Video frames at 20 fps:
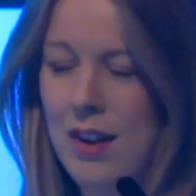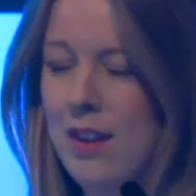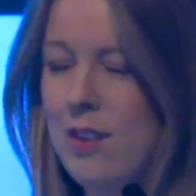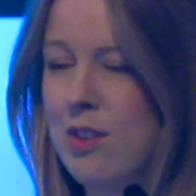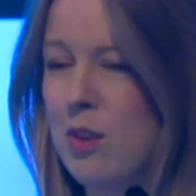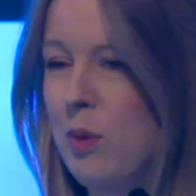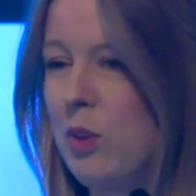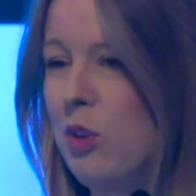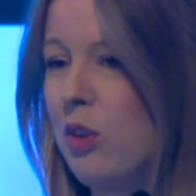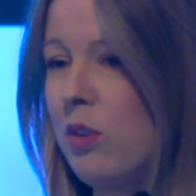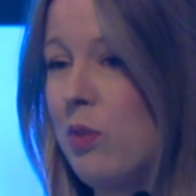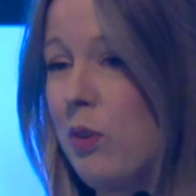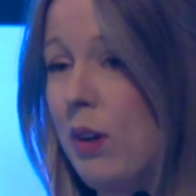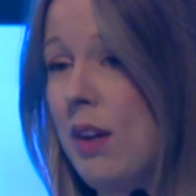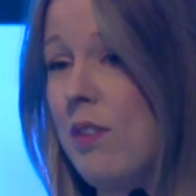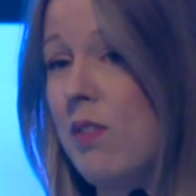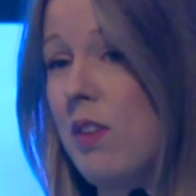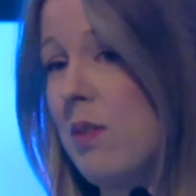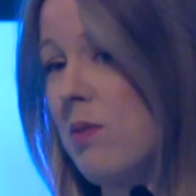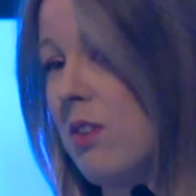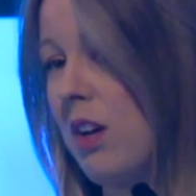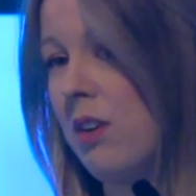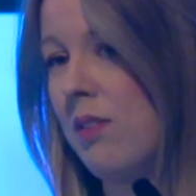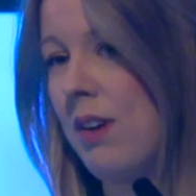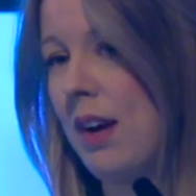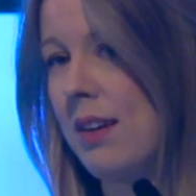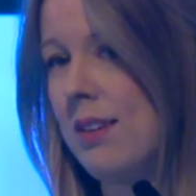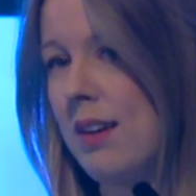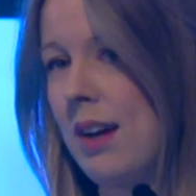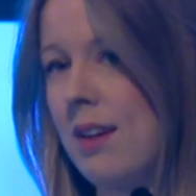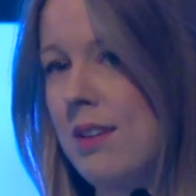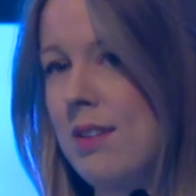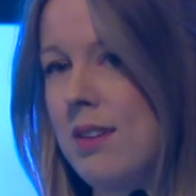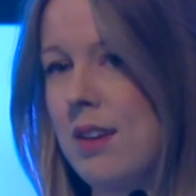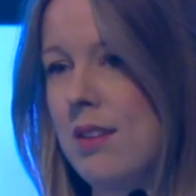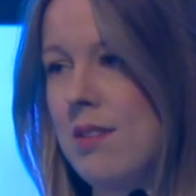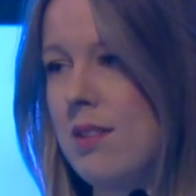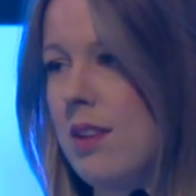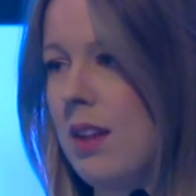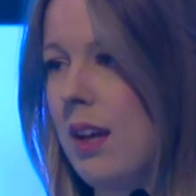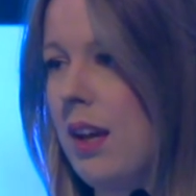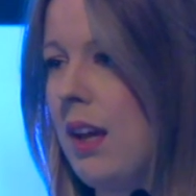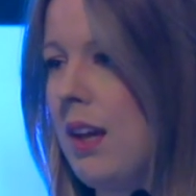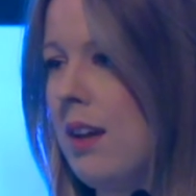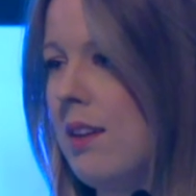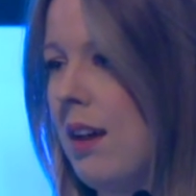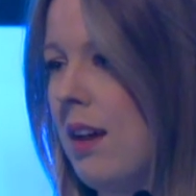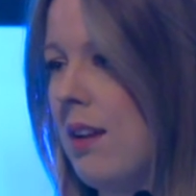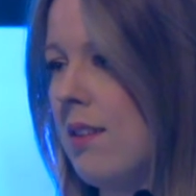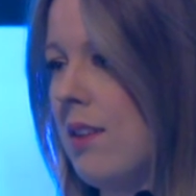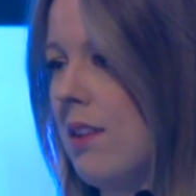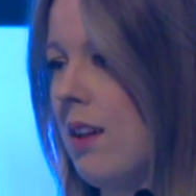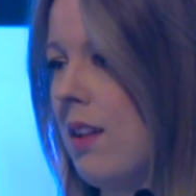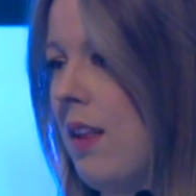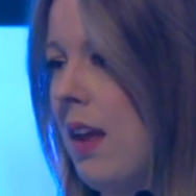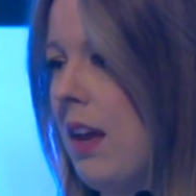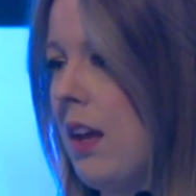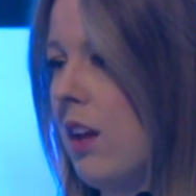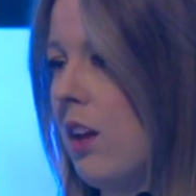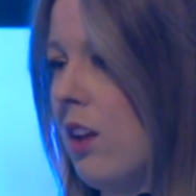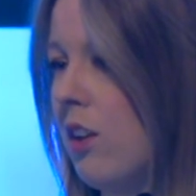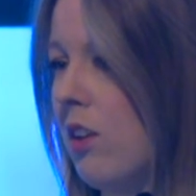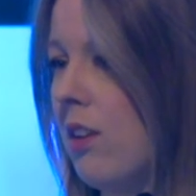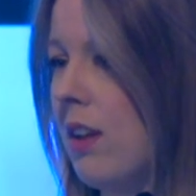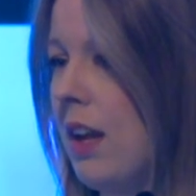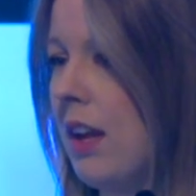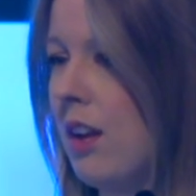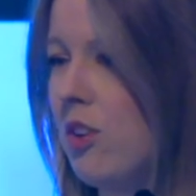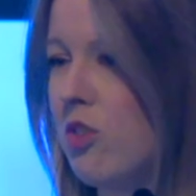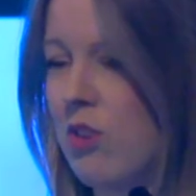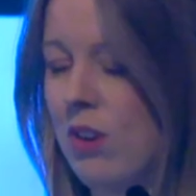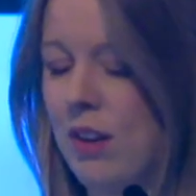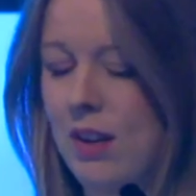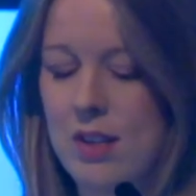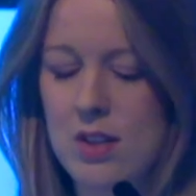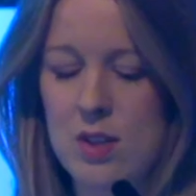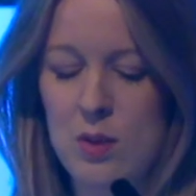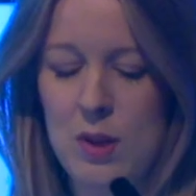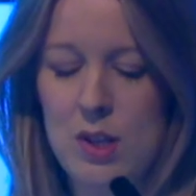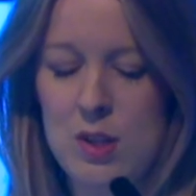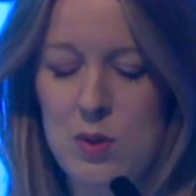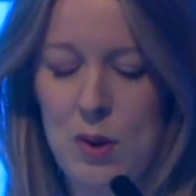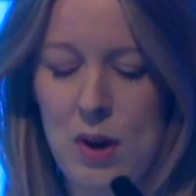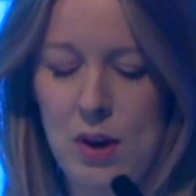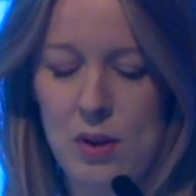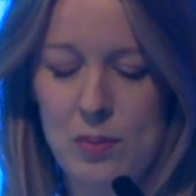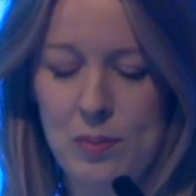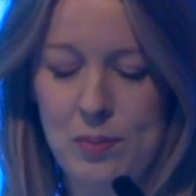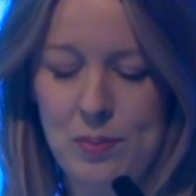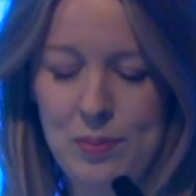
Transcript: So we thought if we give them direct access to the key data, then they can drill into it as well.